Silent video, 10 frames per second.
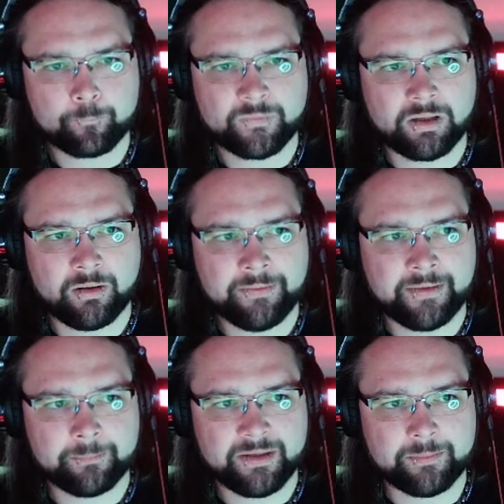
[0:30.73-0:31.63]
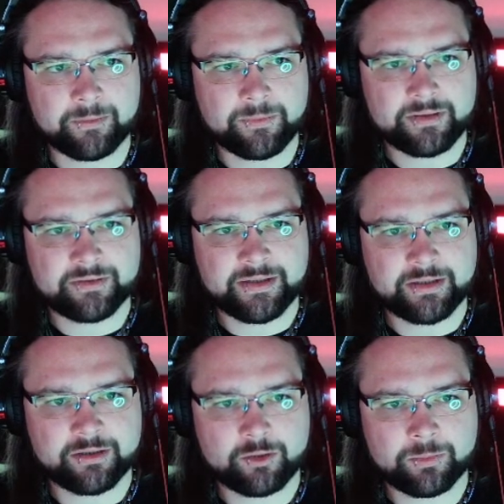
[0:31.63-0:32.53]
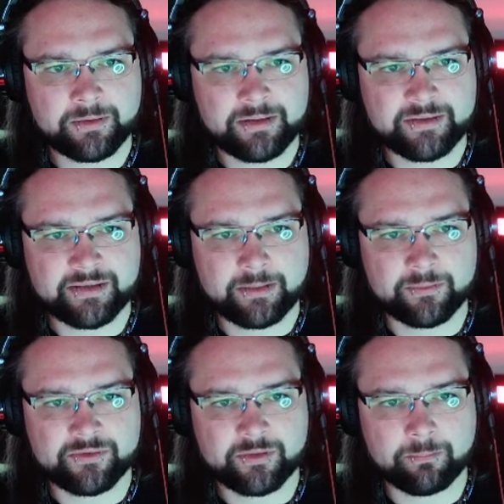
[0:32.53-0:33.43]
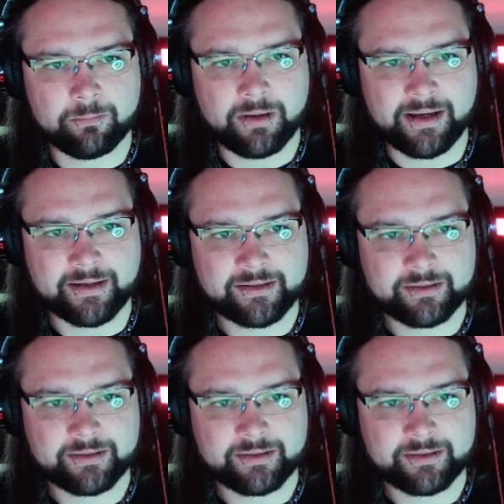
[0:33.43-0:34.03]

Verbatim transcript: I think maybe we can take a couple of these hours back.